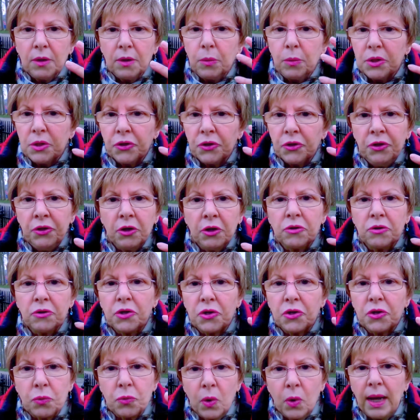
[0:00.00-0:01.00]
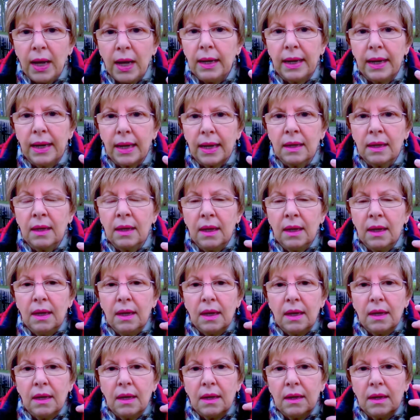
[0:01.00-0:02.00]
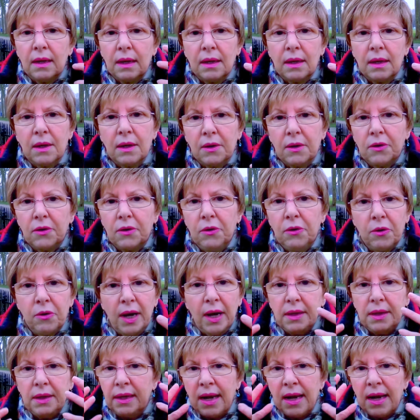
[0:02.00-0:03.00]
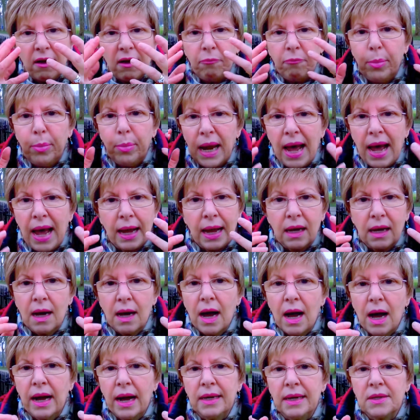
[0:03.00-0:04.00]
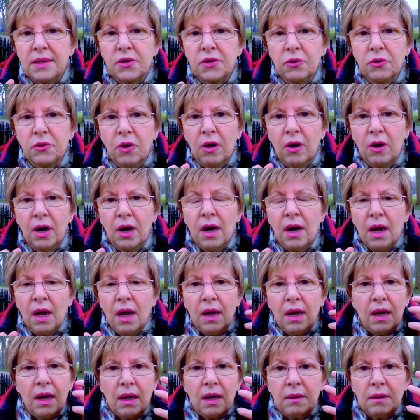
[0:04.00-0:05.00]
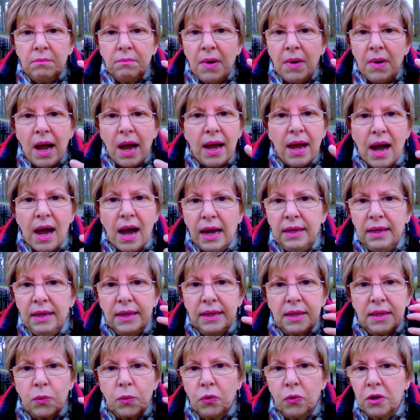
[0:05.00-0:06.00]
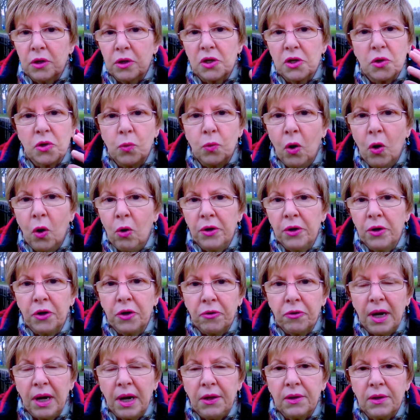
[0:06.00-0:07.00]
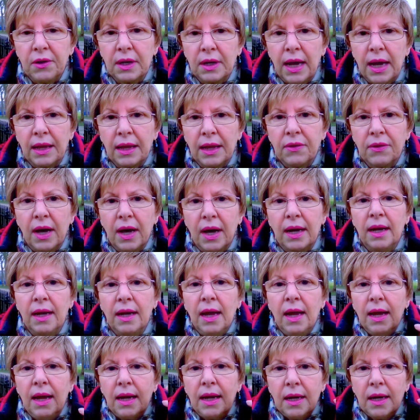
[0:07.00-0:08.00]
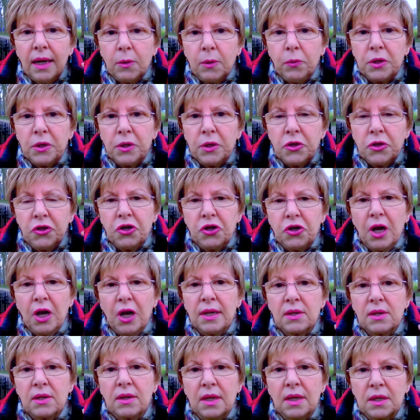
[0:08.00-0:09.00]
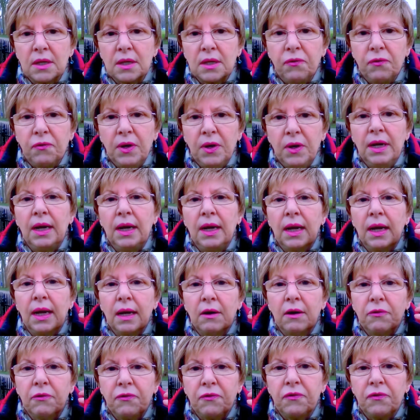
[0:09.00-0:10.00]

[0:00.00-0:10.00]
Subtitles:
there was no swelling. I didn't have black eyes, or my eyelids weren't swollen or anything like that. It was just this feeling